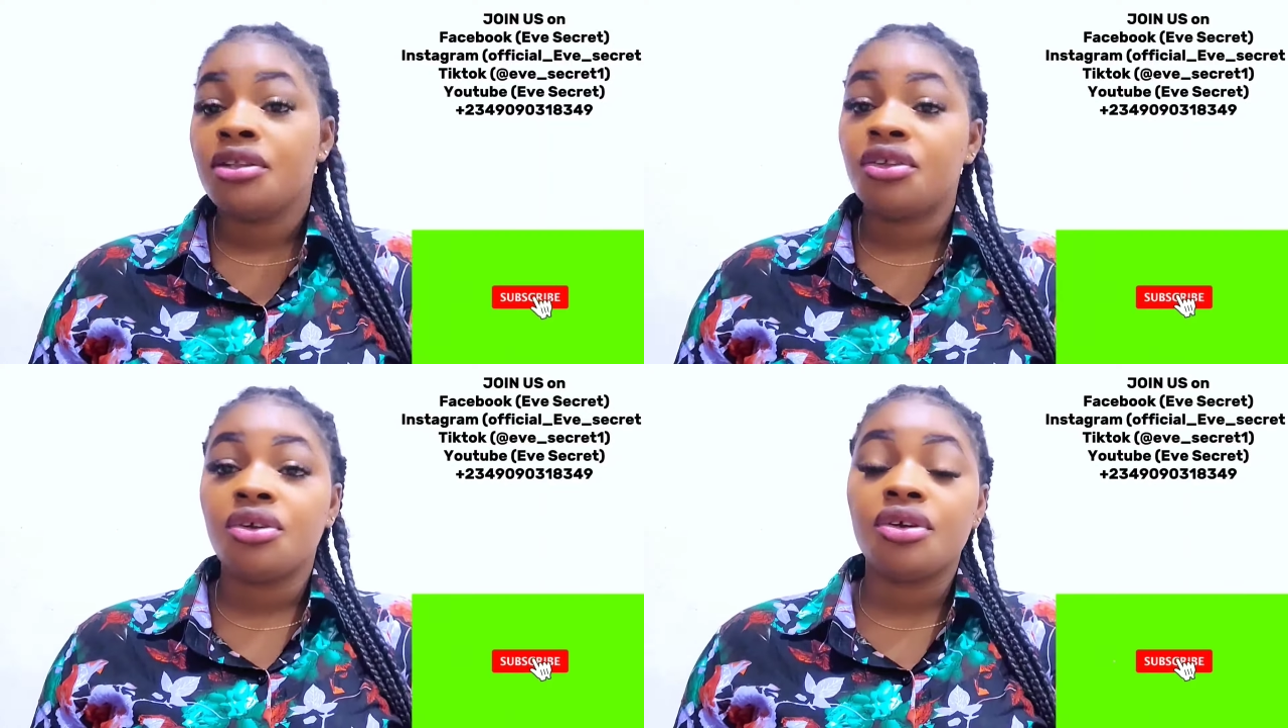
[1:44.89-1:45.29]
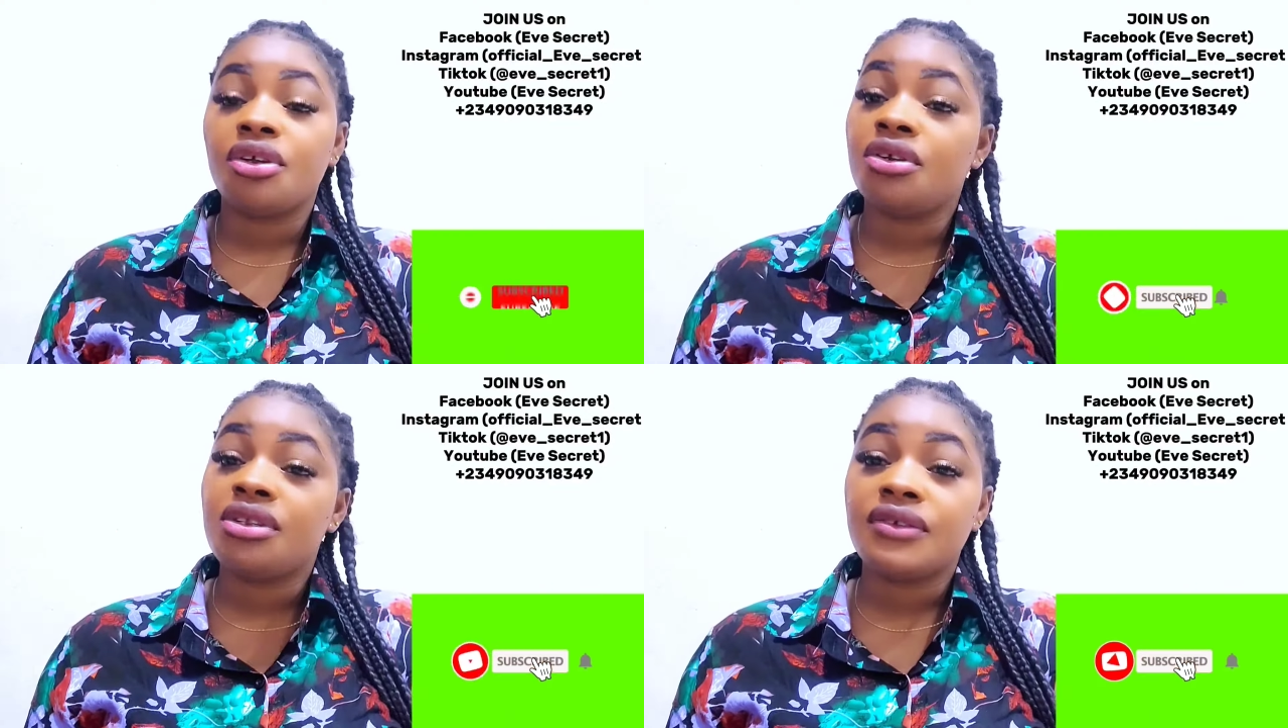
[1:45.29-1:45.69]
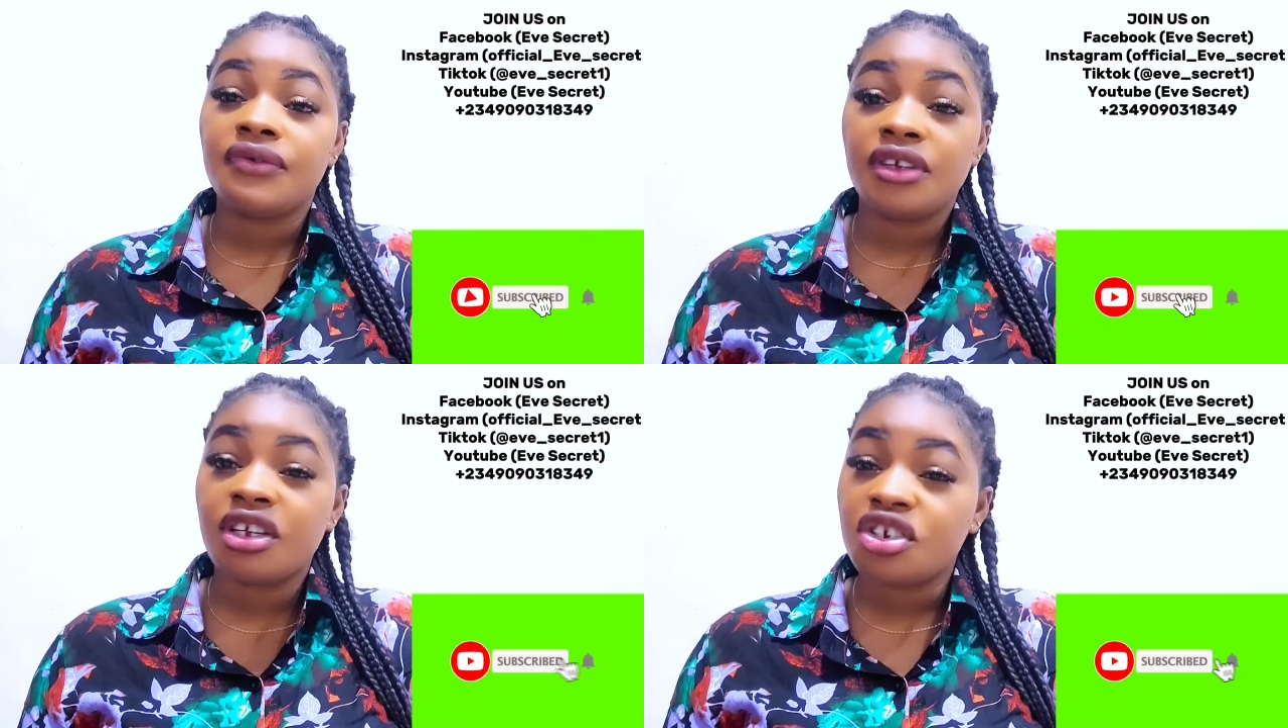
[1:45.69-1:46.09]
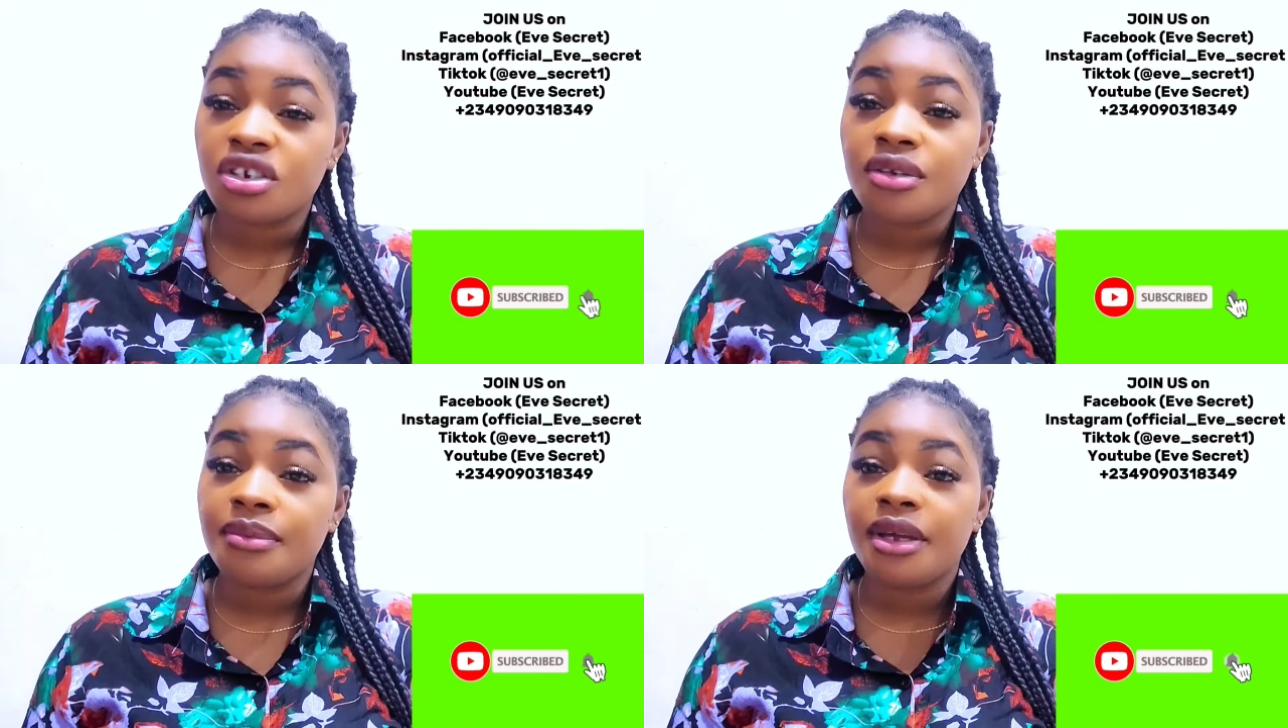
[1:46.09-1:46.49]
turn on your
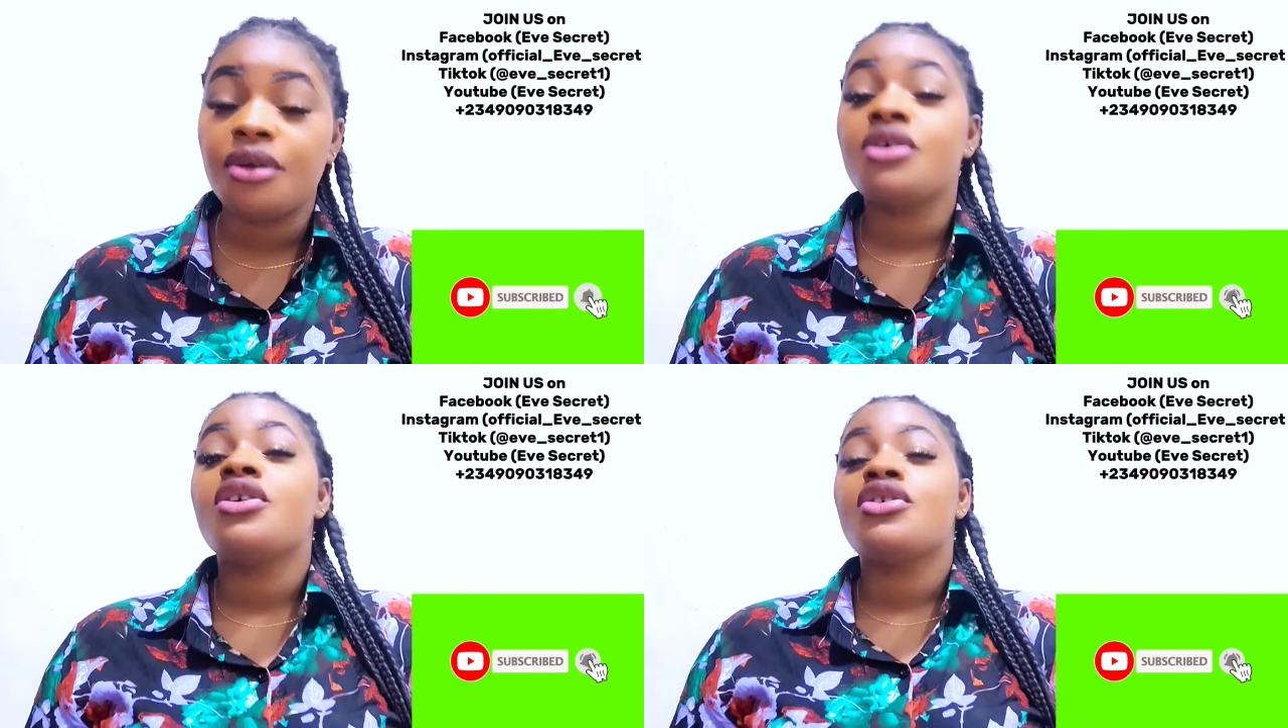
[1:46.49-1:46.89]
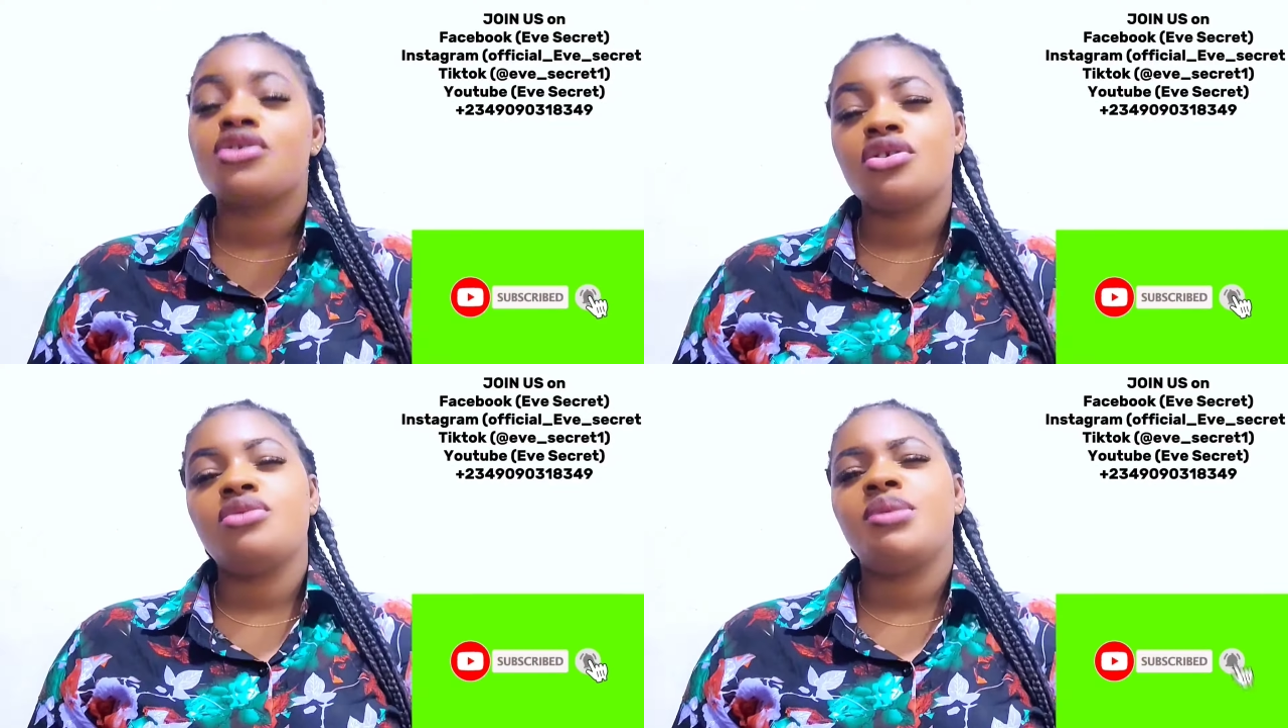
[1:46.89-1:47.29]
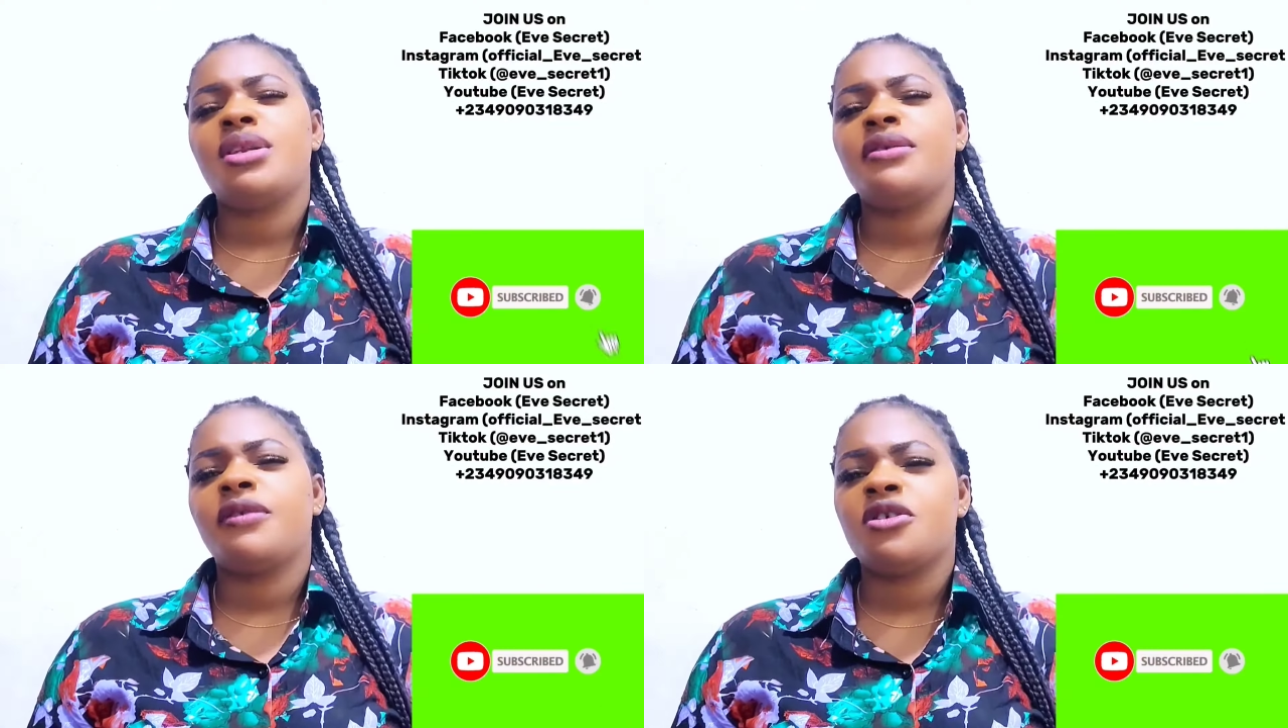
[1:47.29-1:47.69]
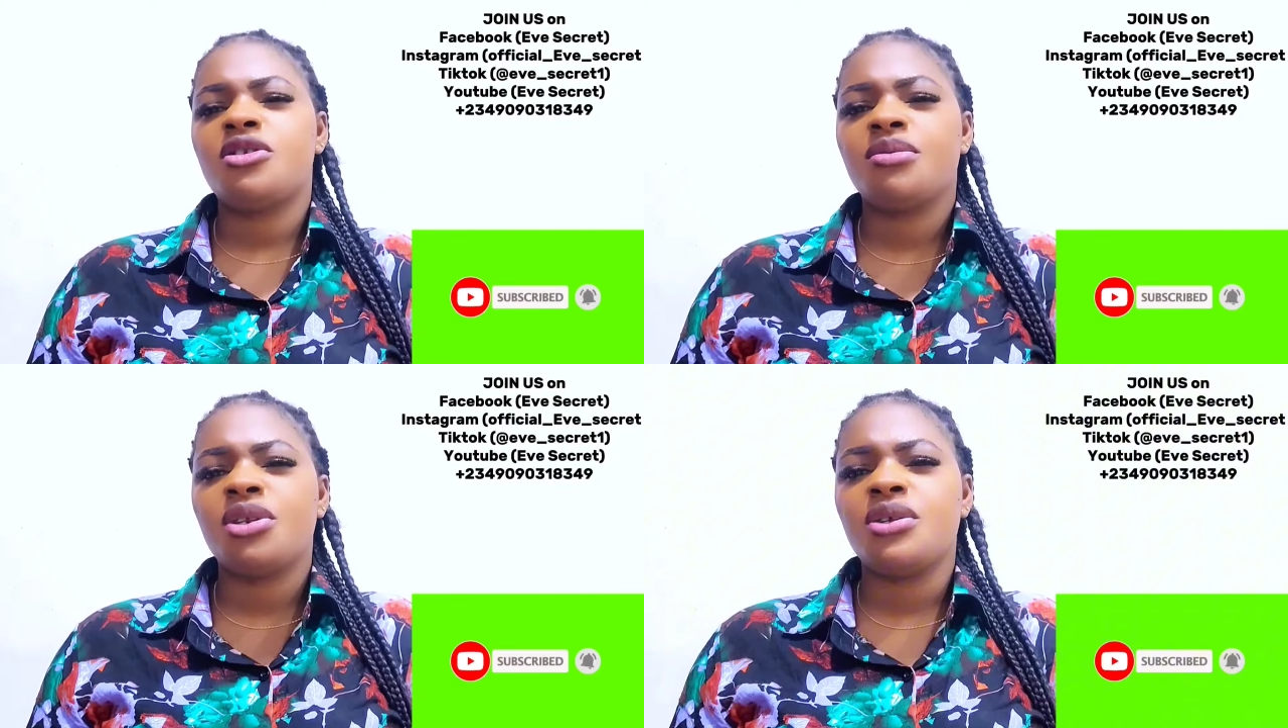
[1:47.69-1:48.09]
notification bell so you'll be the first
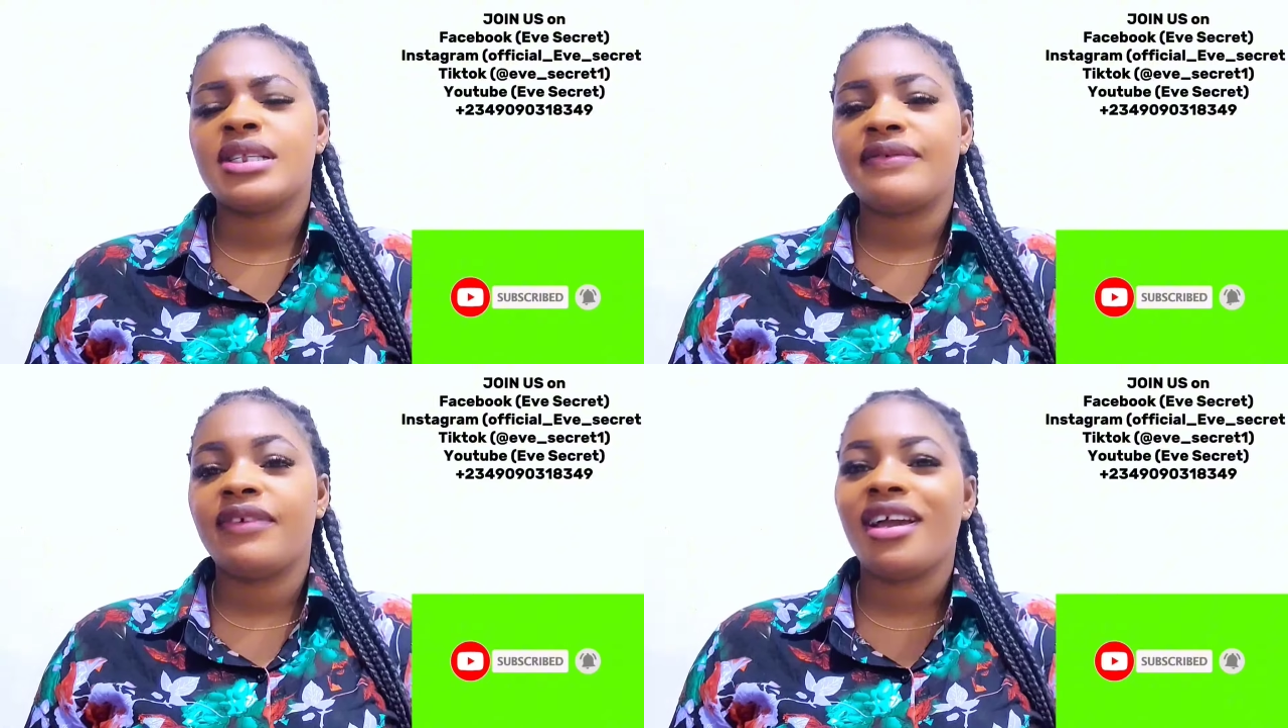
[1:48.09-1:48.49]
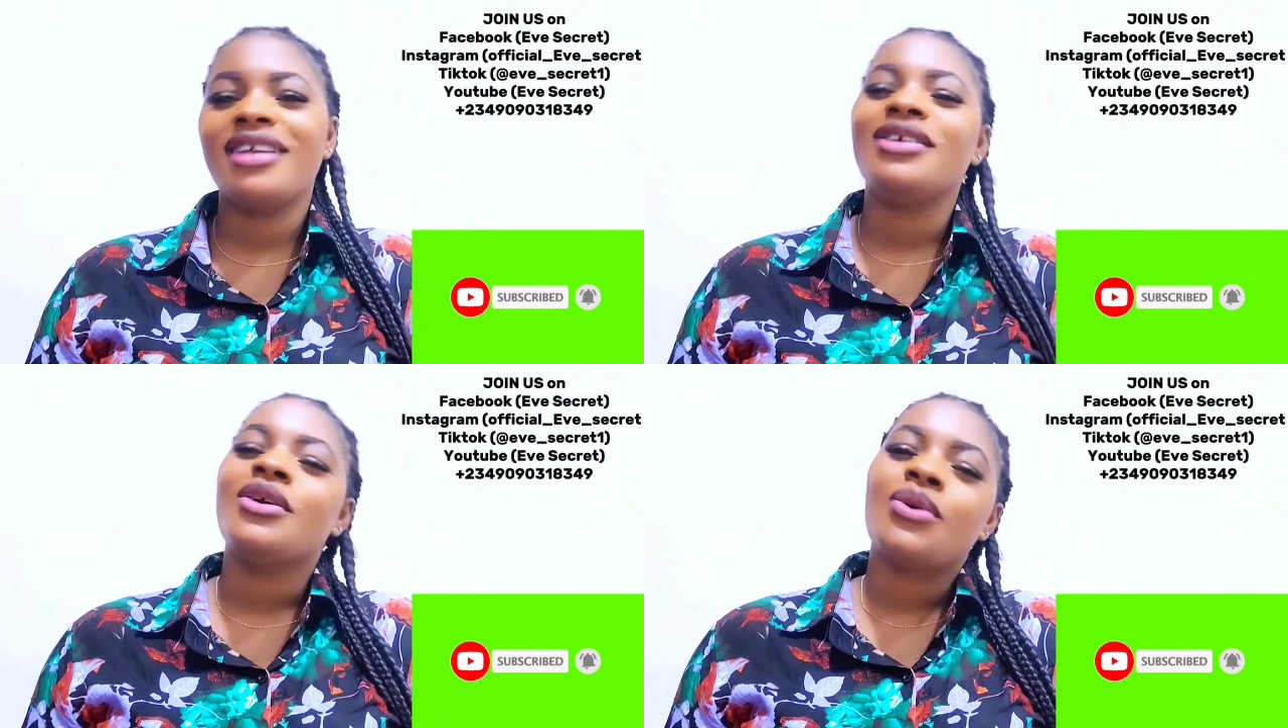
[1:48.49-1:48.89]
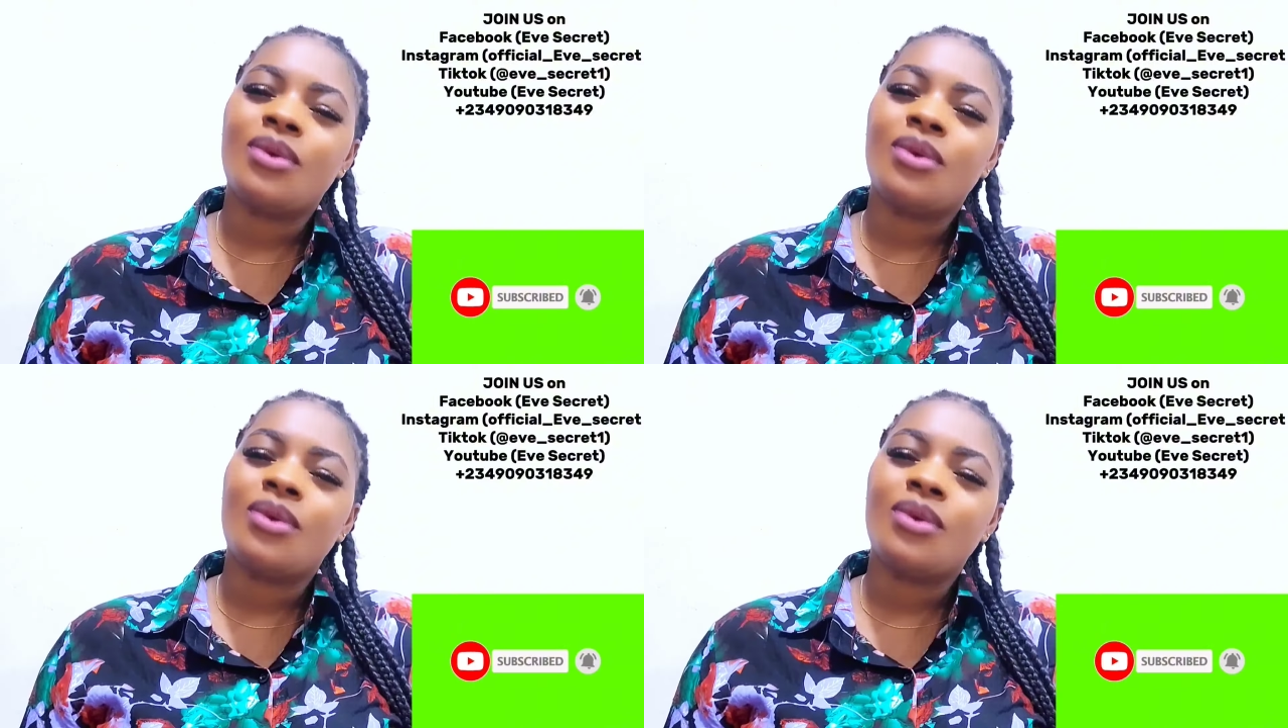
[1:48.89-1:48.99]
to be notified